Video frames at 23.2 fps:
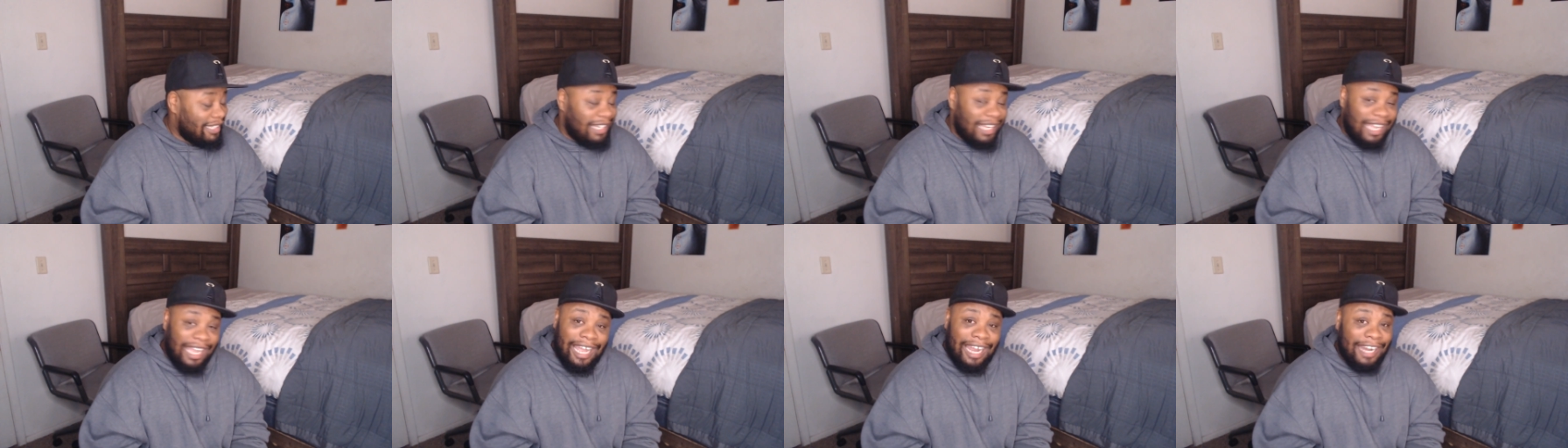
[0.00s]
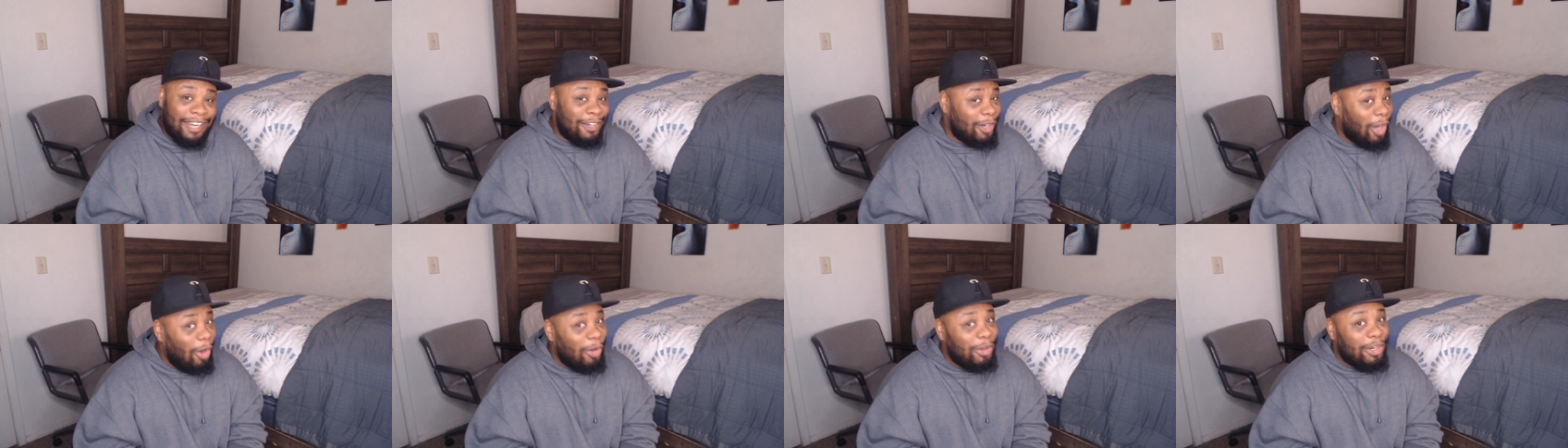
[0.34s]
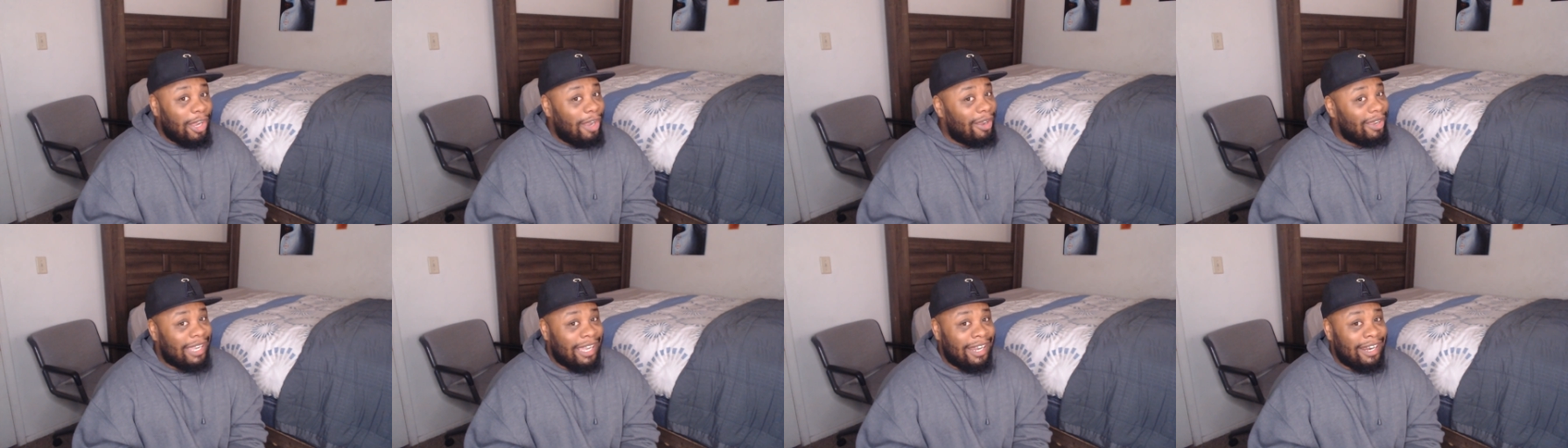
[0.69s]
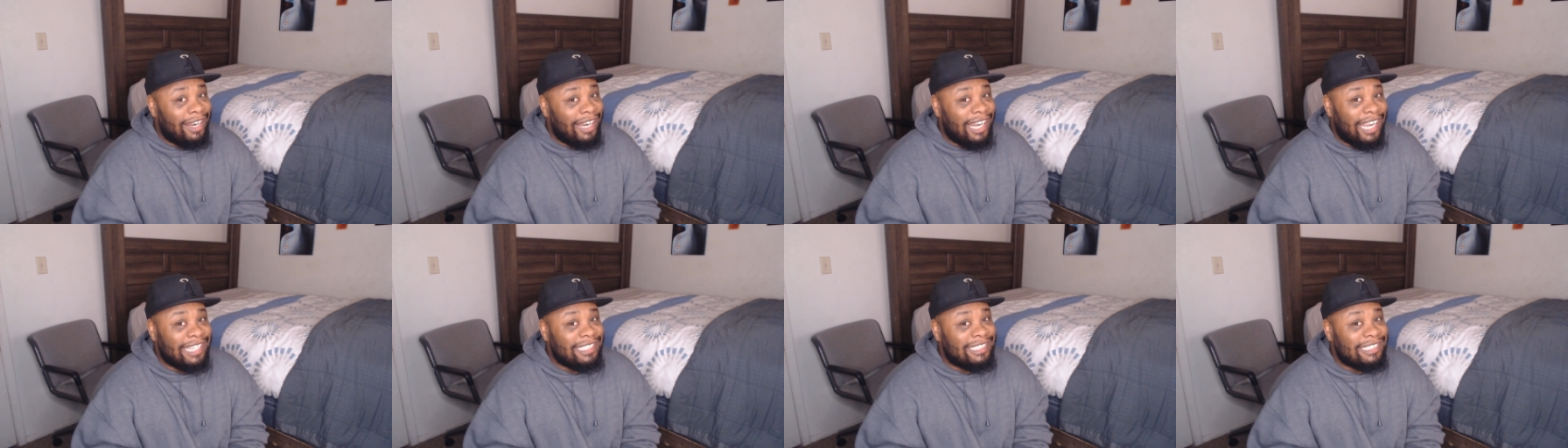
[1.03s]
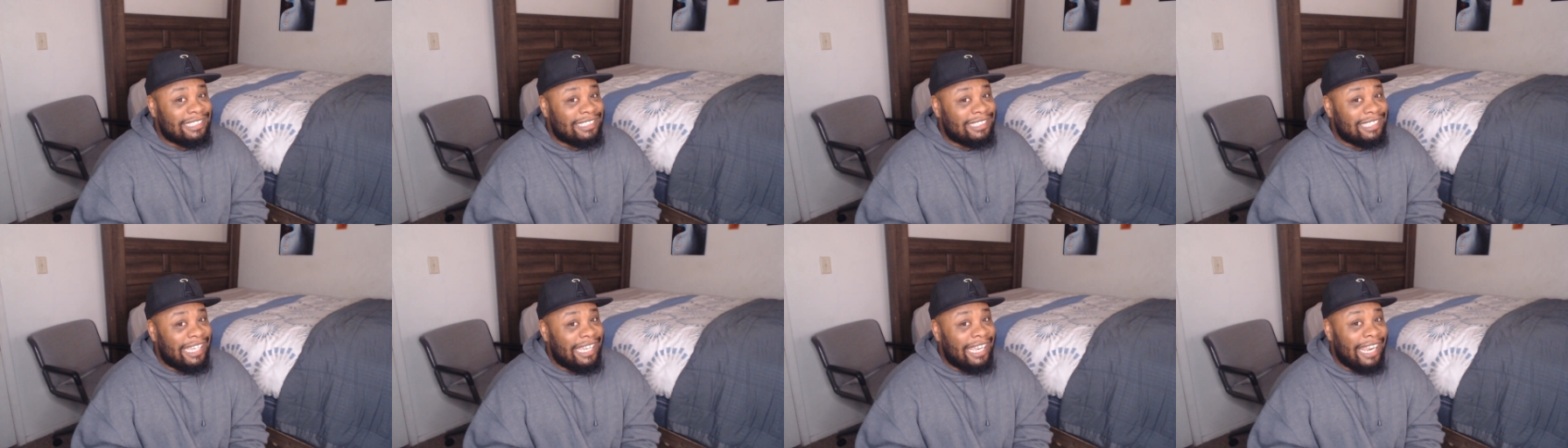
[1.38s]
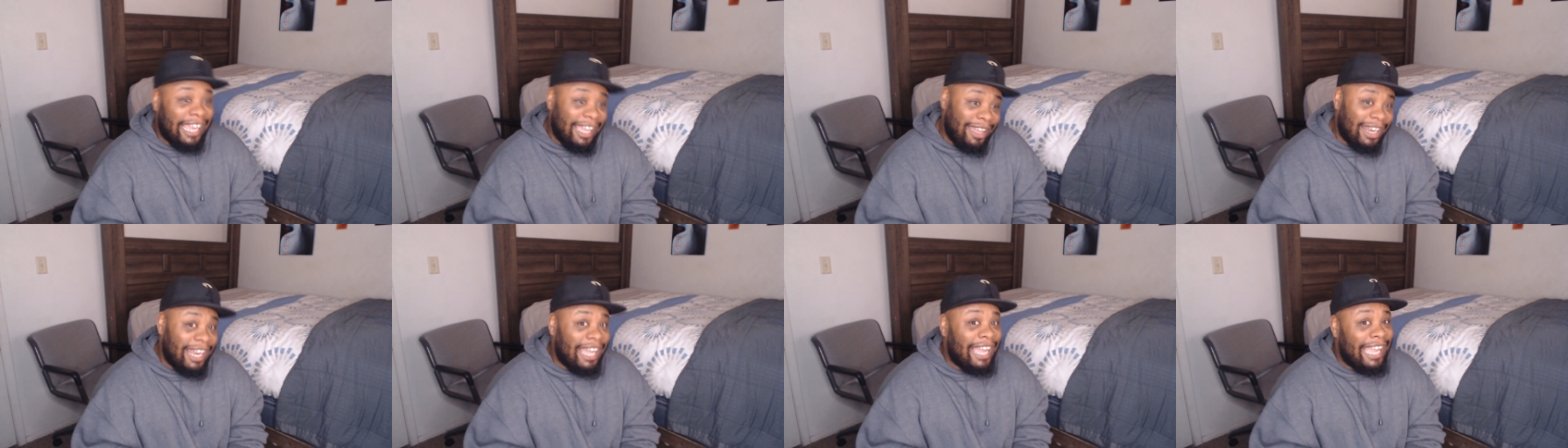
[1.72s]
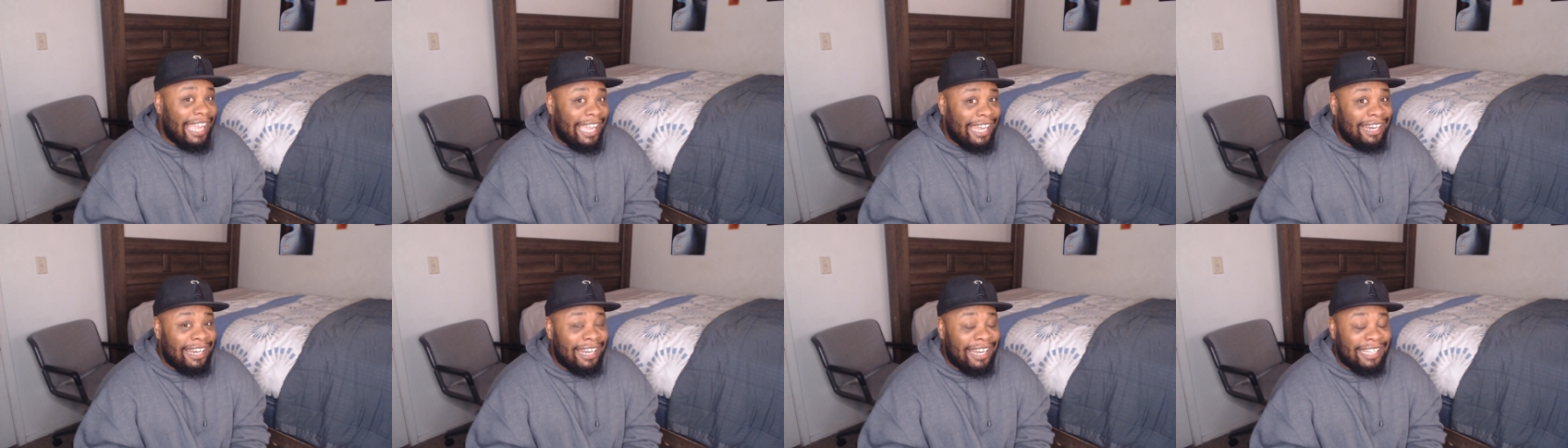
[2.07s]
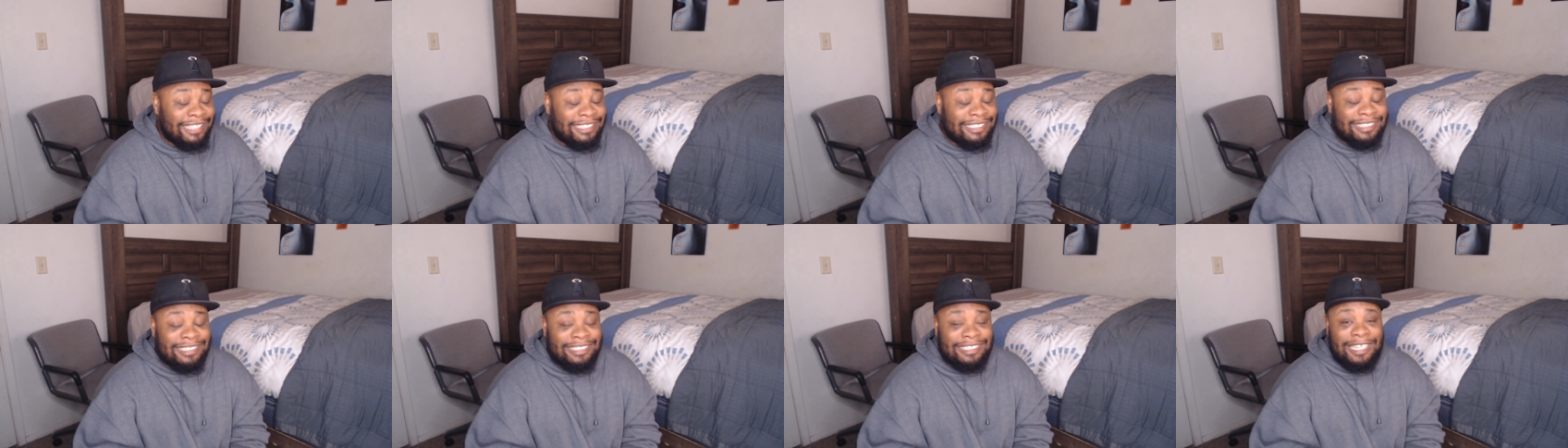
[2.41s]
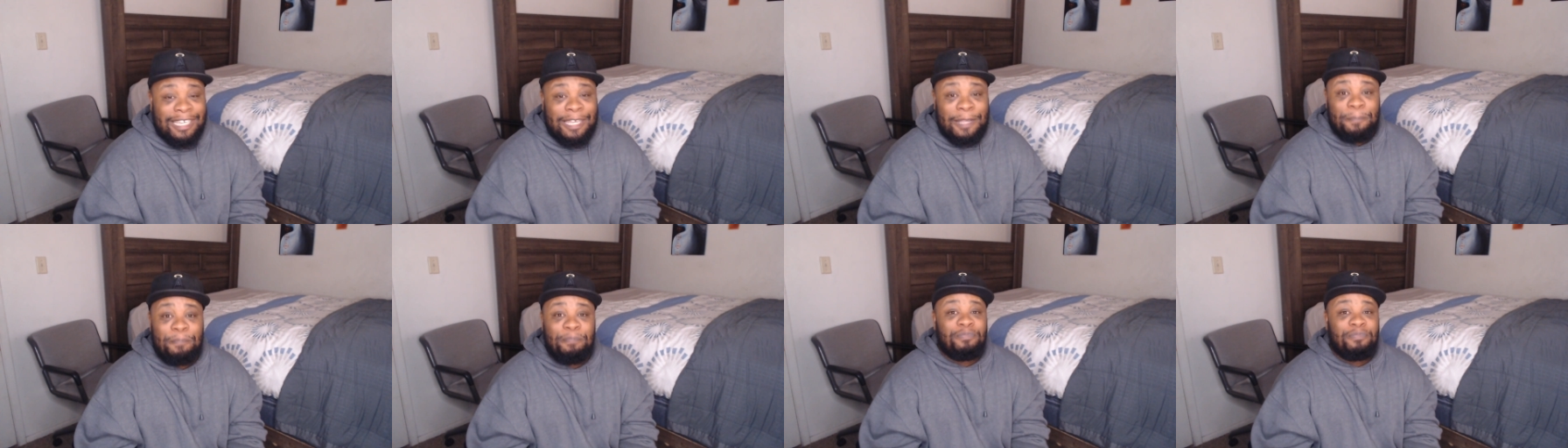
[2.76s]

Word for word: I know y'all got a lot to say. Hell, I had a lot to say.